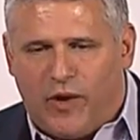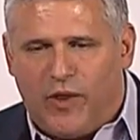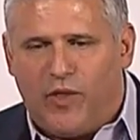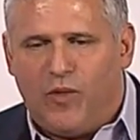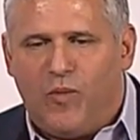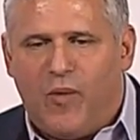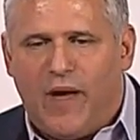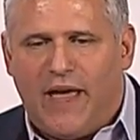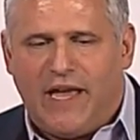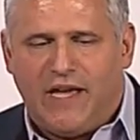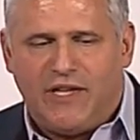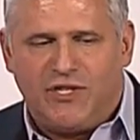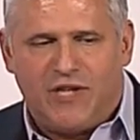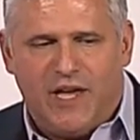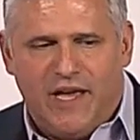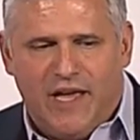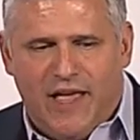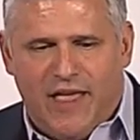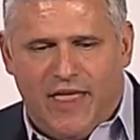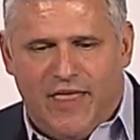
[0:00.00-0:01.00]
ways
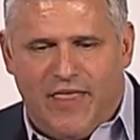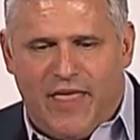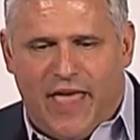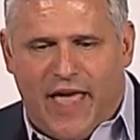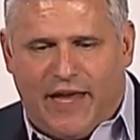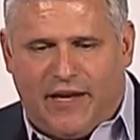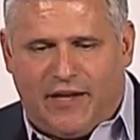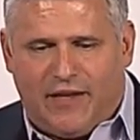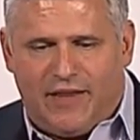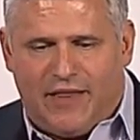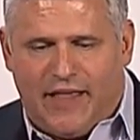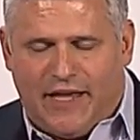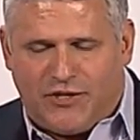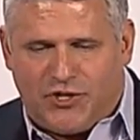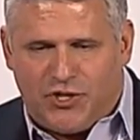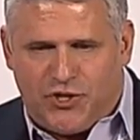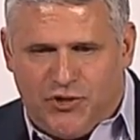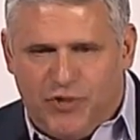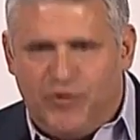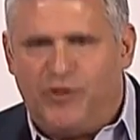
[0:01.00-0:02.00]
that
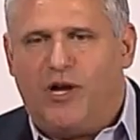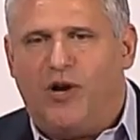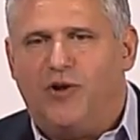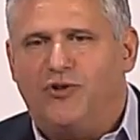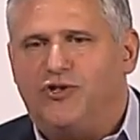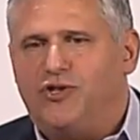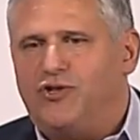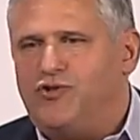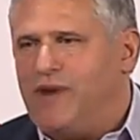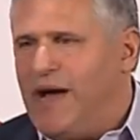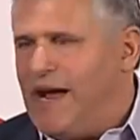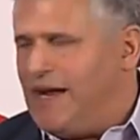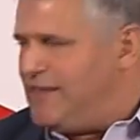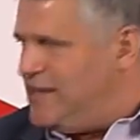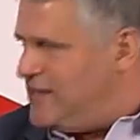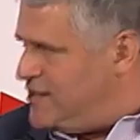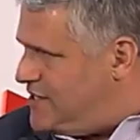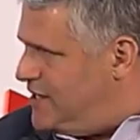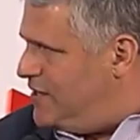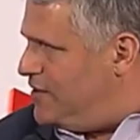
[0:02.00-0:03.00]
studios attract
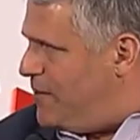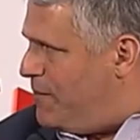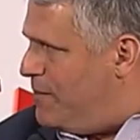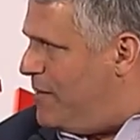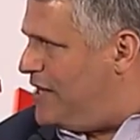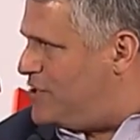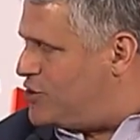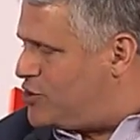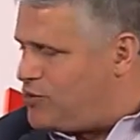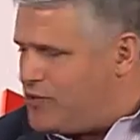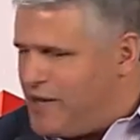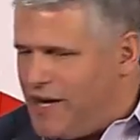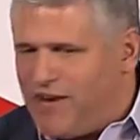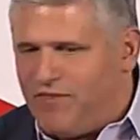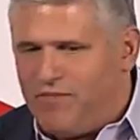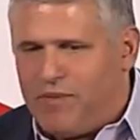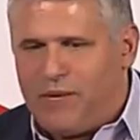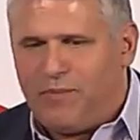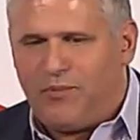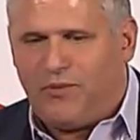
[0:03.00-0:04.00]
the best
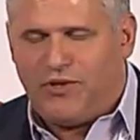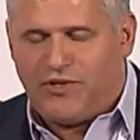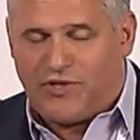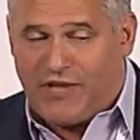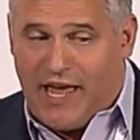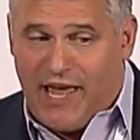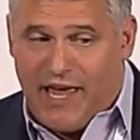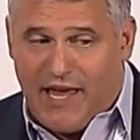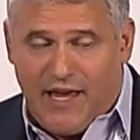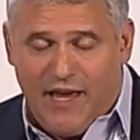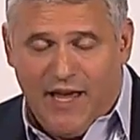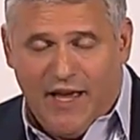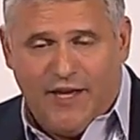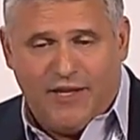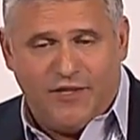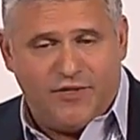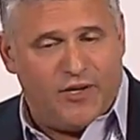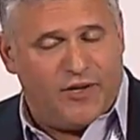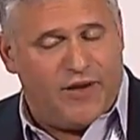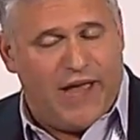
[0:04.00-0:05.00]
creative people is A,
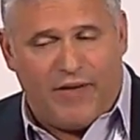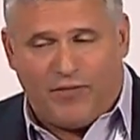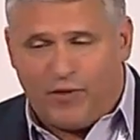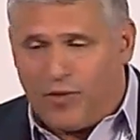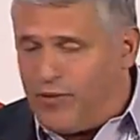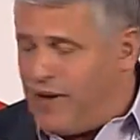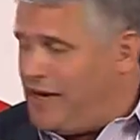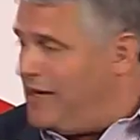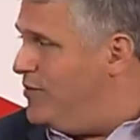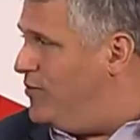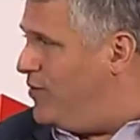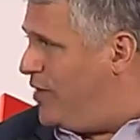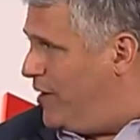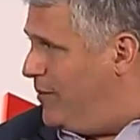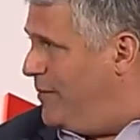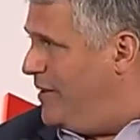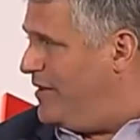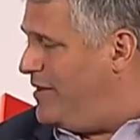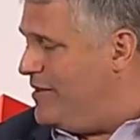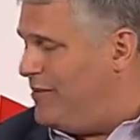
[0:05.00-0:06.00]
to have a great
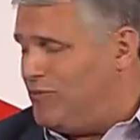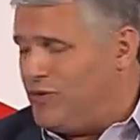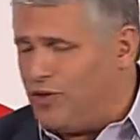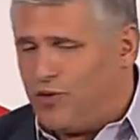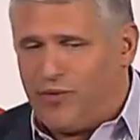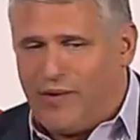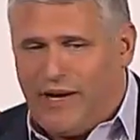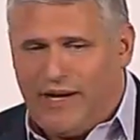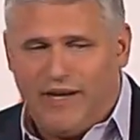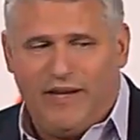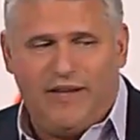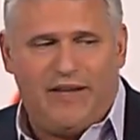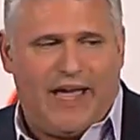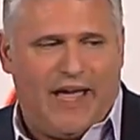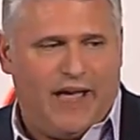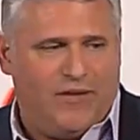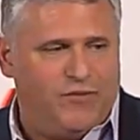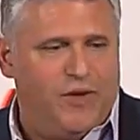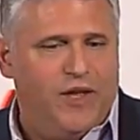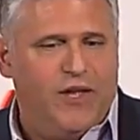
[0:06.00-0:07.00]
environment for them to create in, to
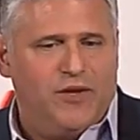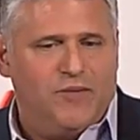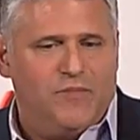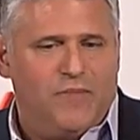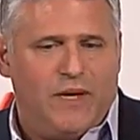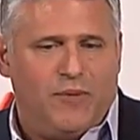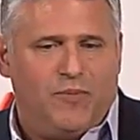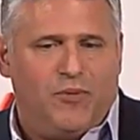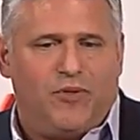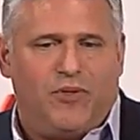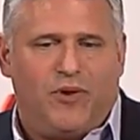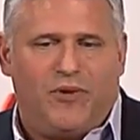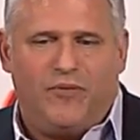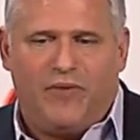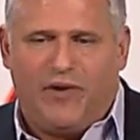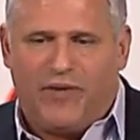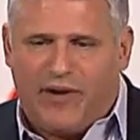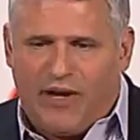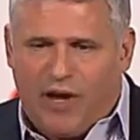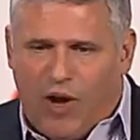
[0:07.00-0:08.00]
have people that are
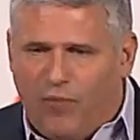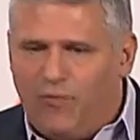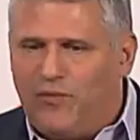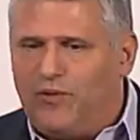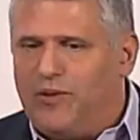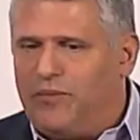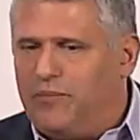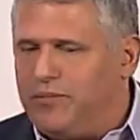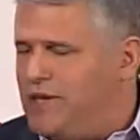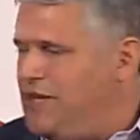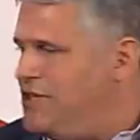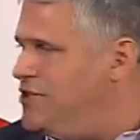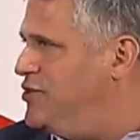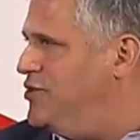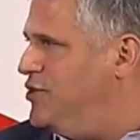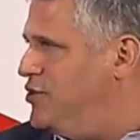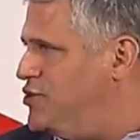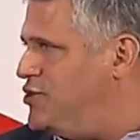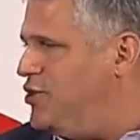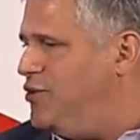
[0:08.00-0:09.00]
very helpful in placing
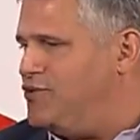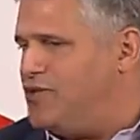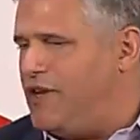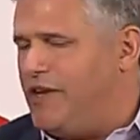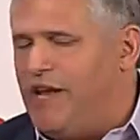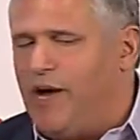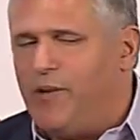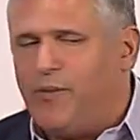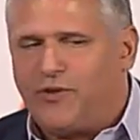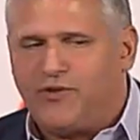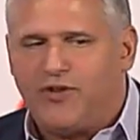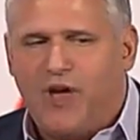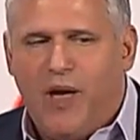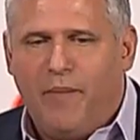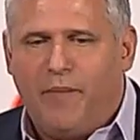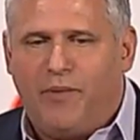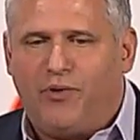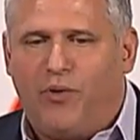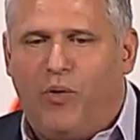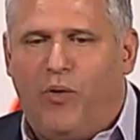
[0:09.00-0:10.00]
their shows on networks,
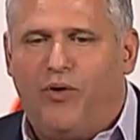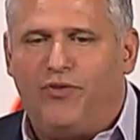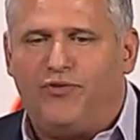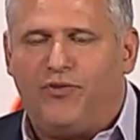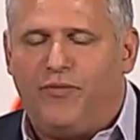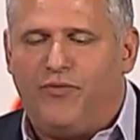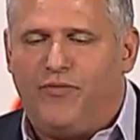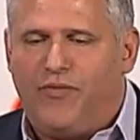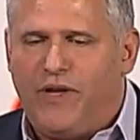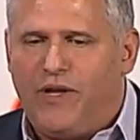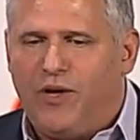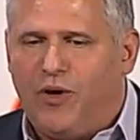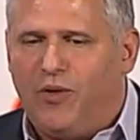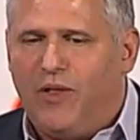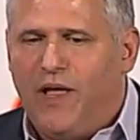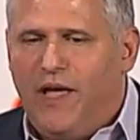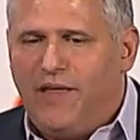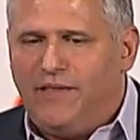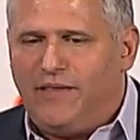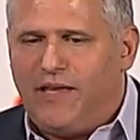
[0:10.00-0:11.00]
but to also
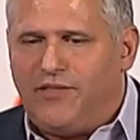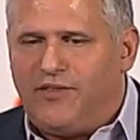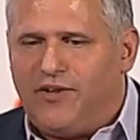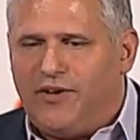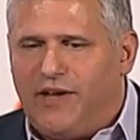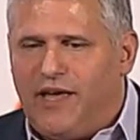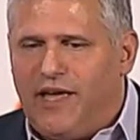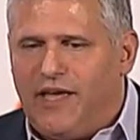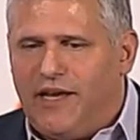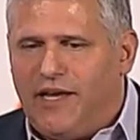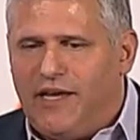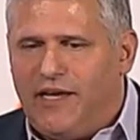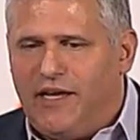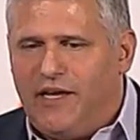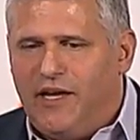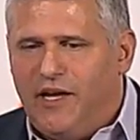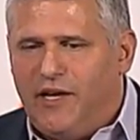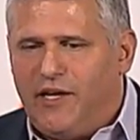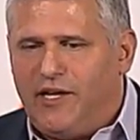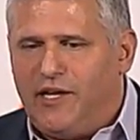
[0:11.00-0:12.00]
feel that they're
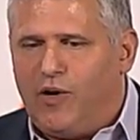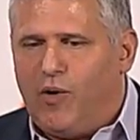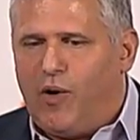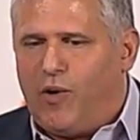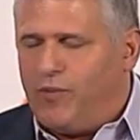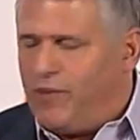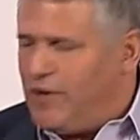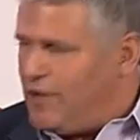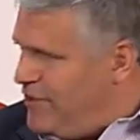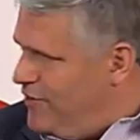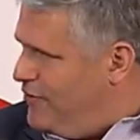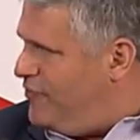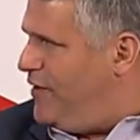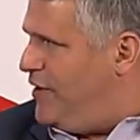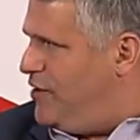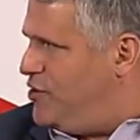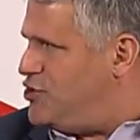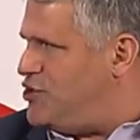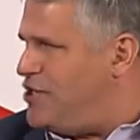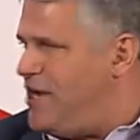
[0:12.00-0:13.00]
getting a really
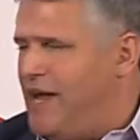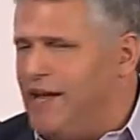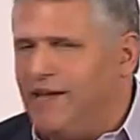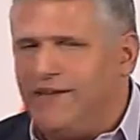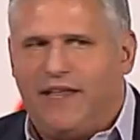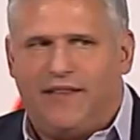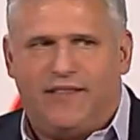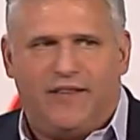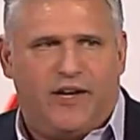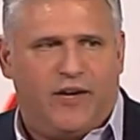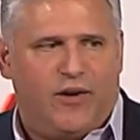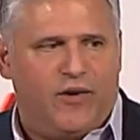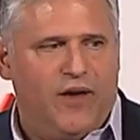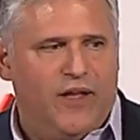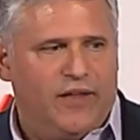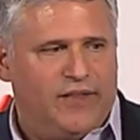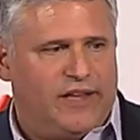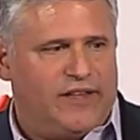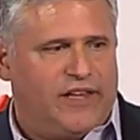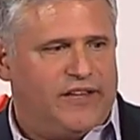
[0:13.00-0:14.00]
fair shake, that
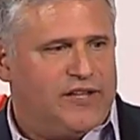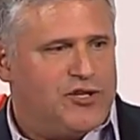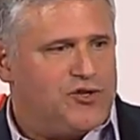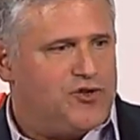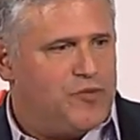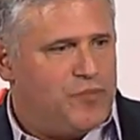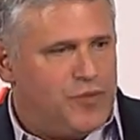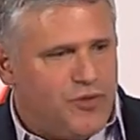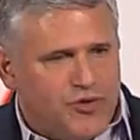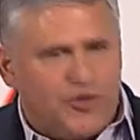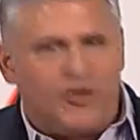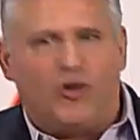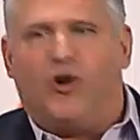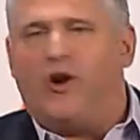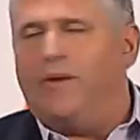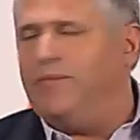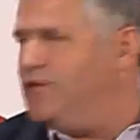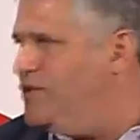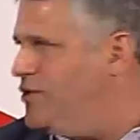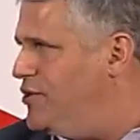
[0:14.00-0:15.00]
the distribution
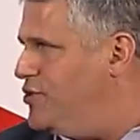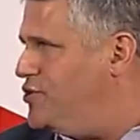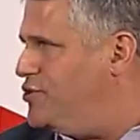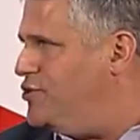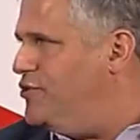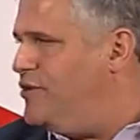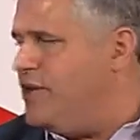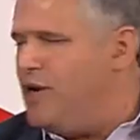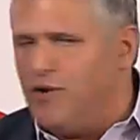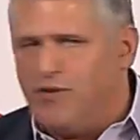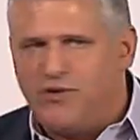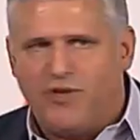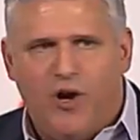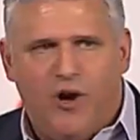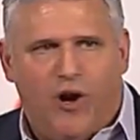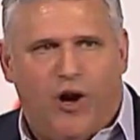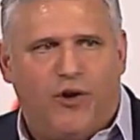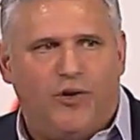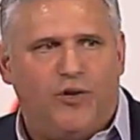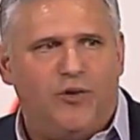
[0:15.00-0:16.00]
arms of their studios
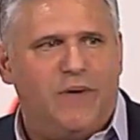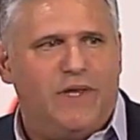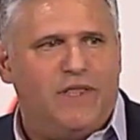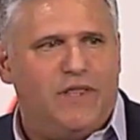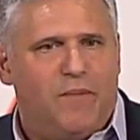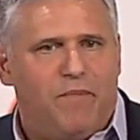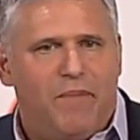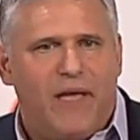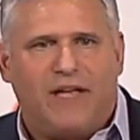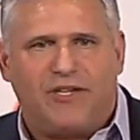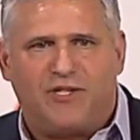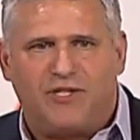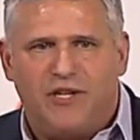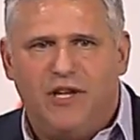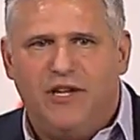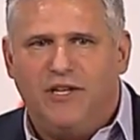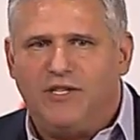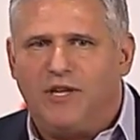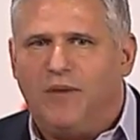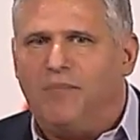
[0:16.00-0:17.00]
are doing the best
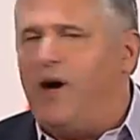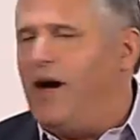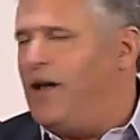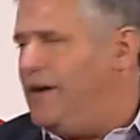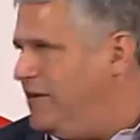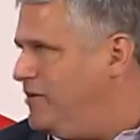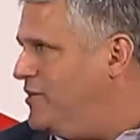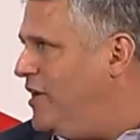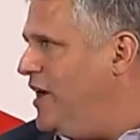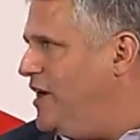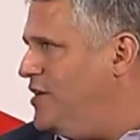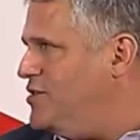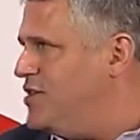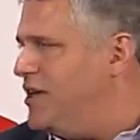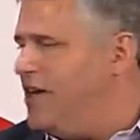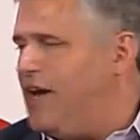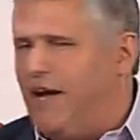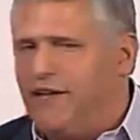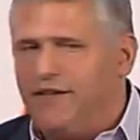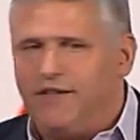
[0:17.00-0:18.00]
to monetize the
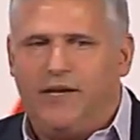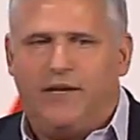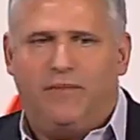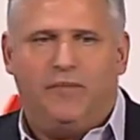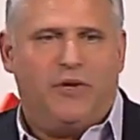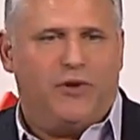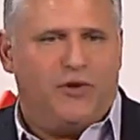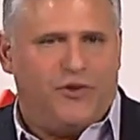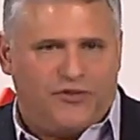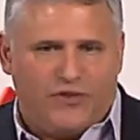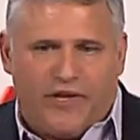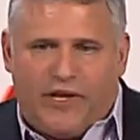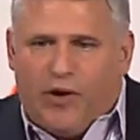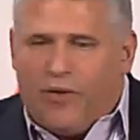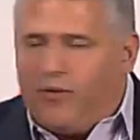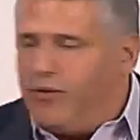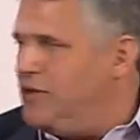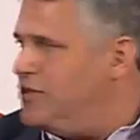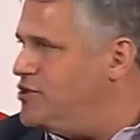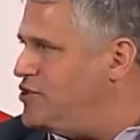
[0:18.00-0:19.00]
content because they
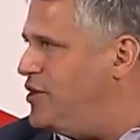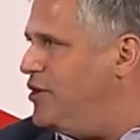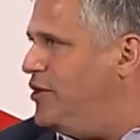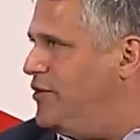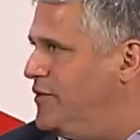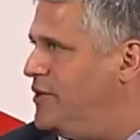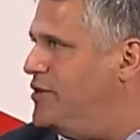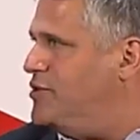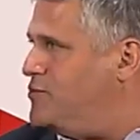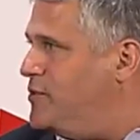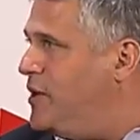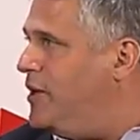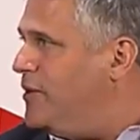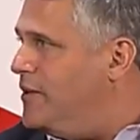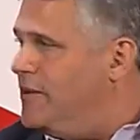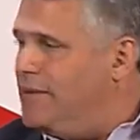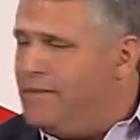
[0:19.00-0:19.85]
own a share of it as well.